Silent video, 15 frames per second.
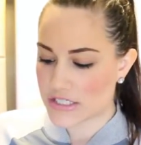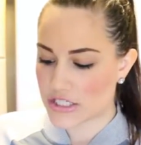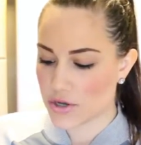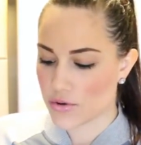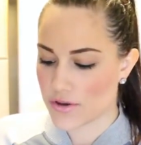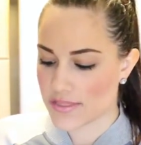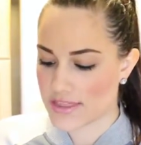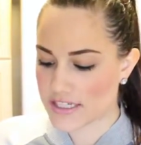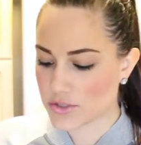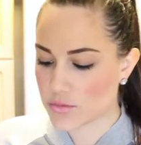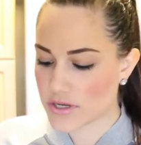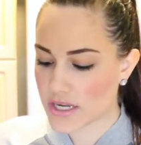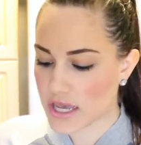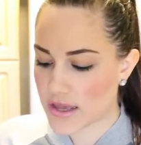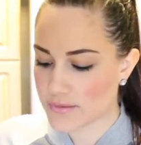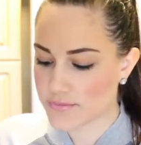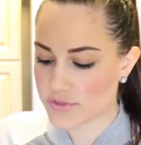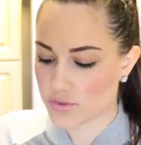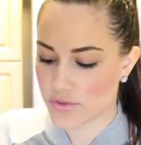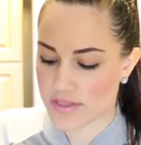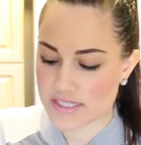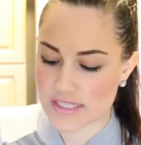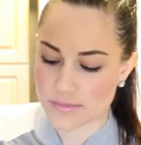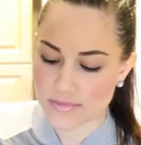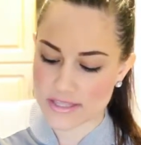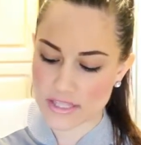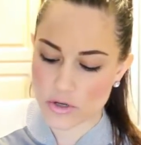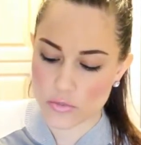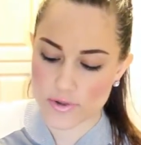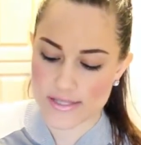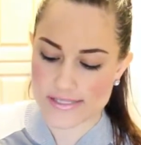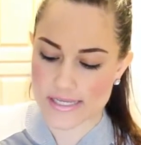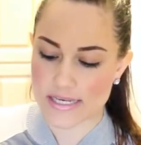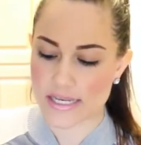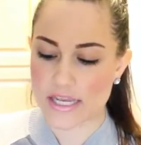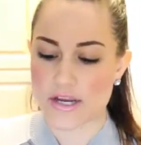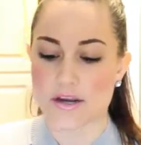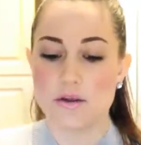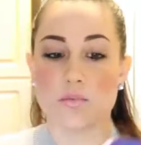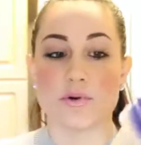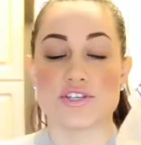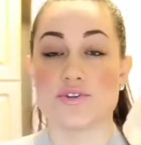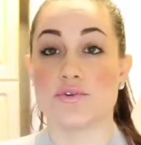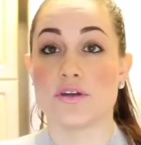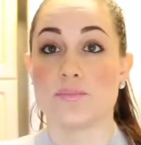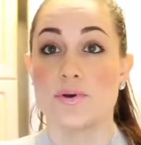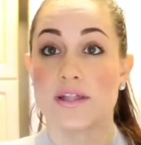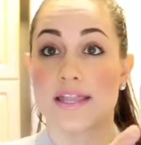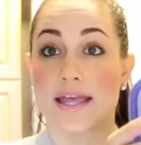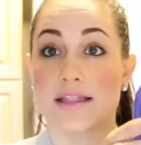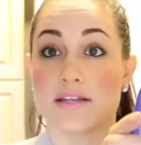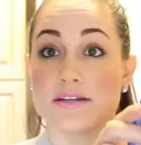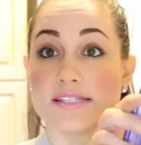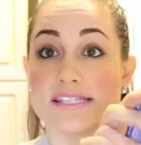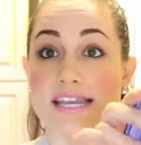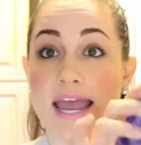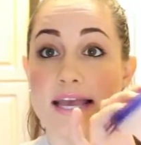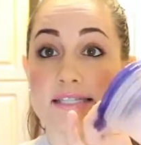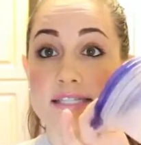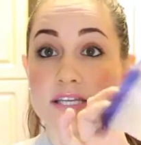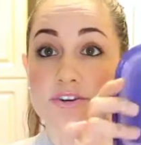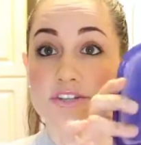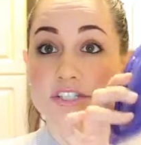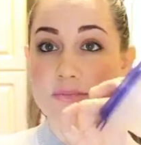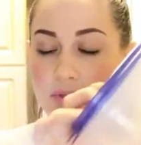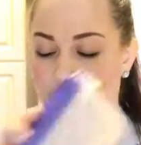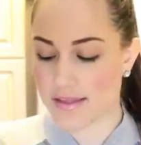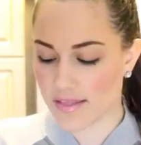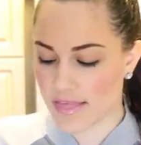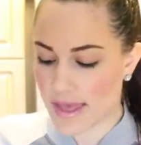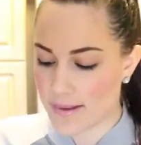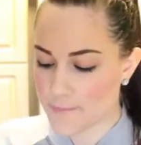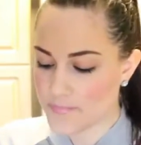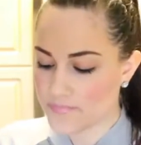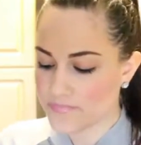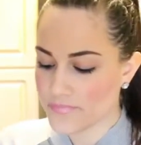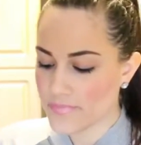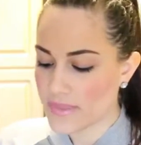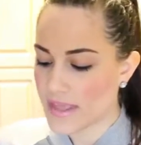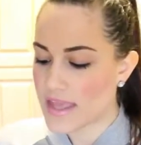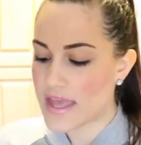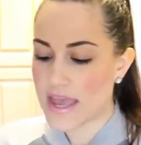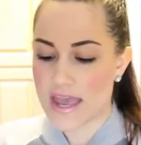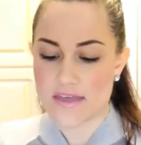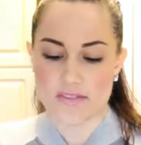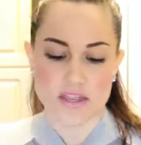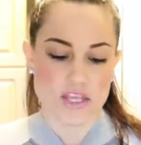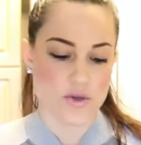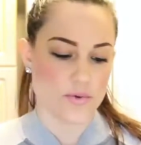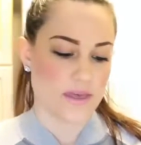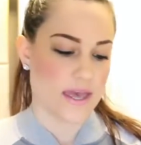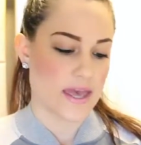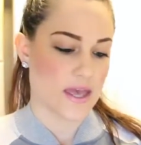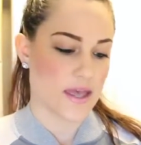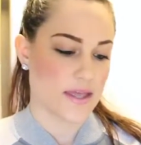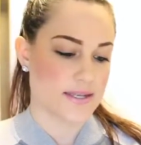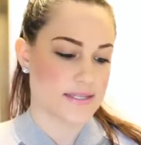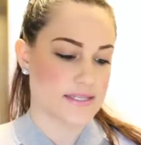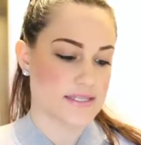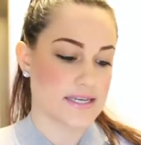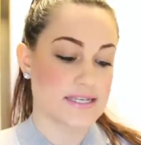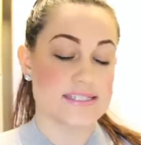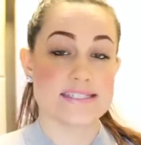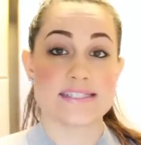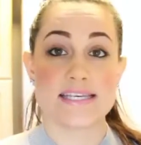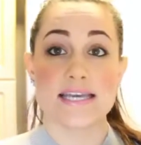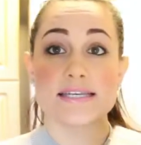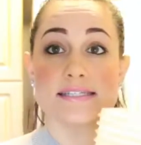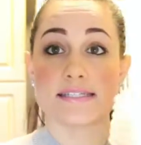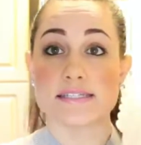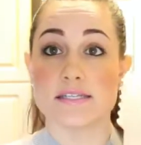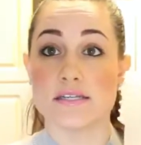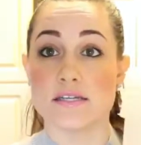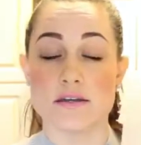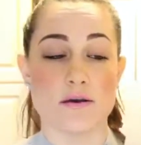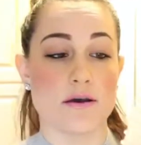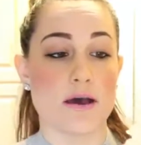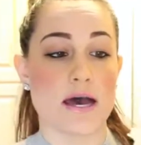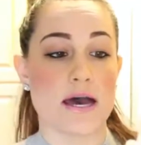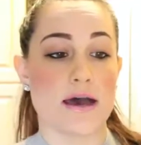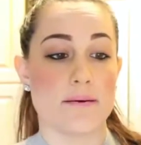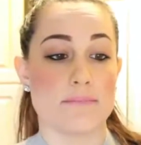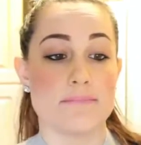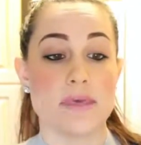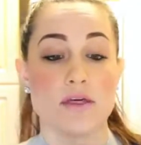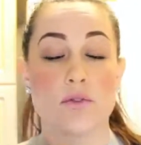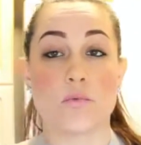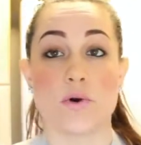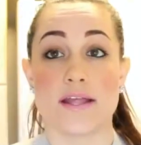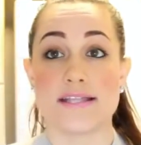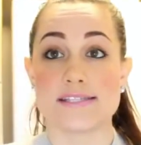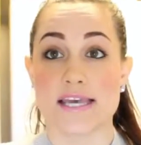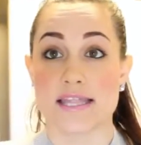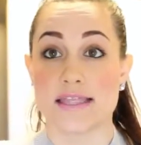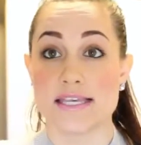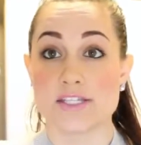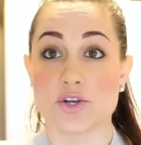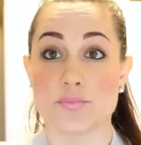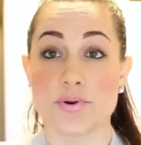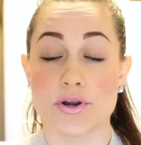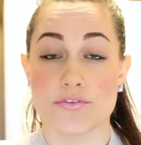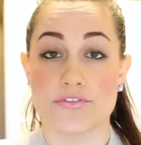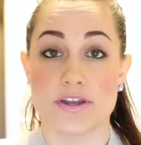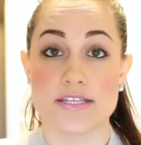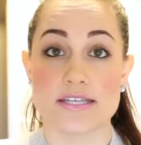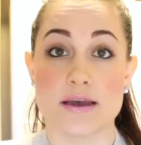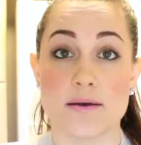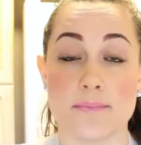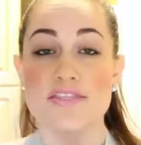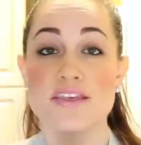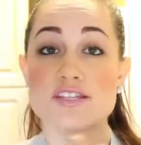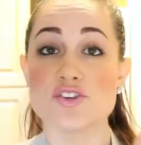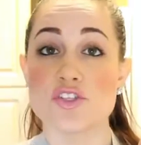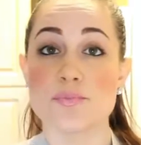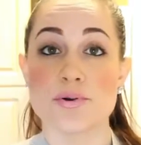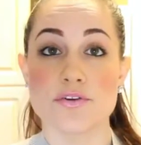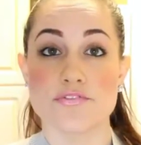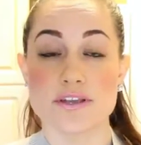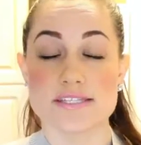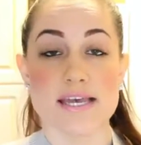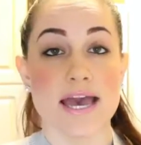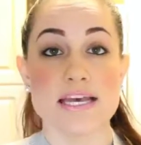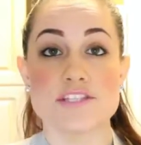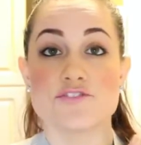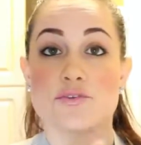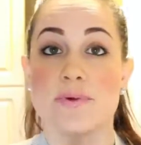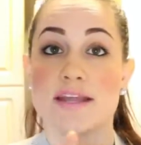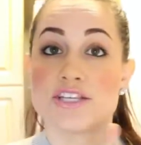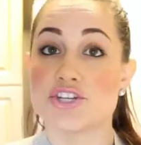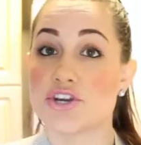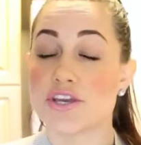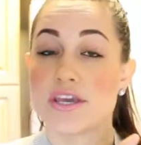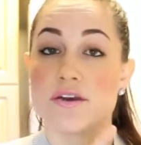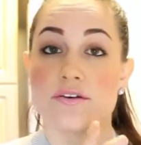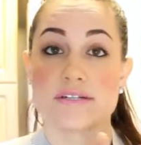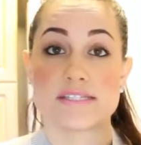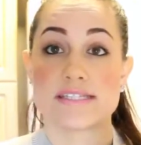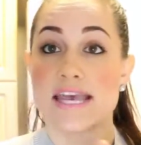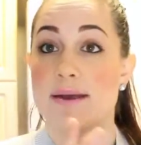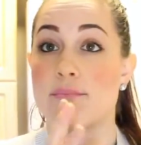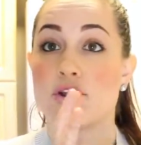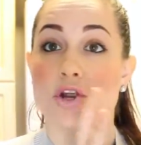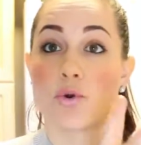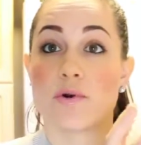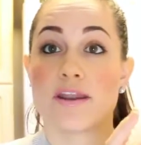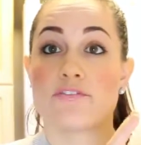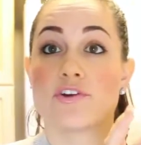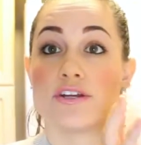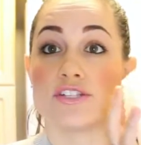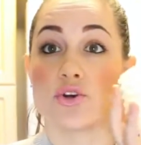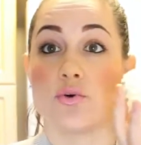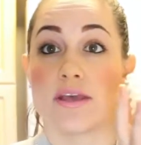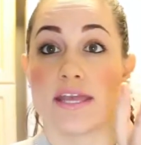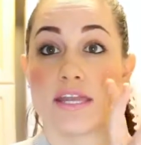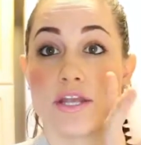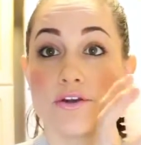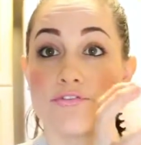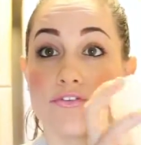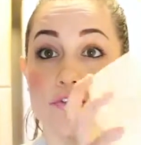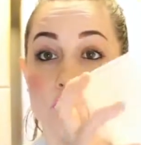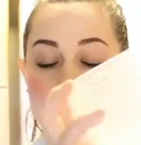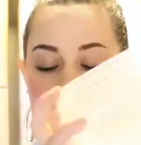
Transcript: So this one comes with some little ones in here, which you could put like little snacks in or something like that. And then you get 6 meal ones. Like these are perfect. These are the perfect size for my turkey or salmon or whatever is going in here for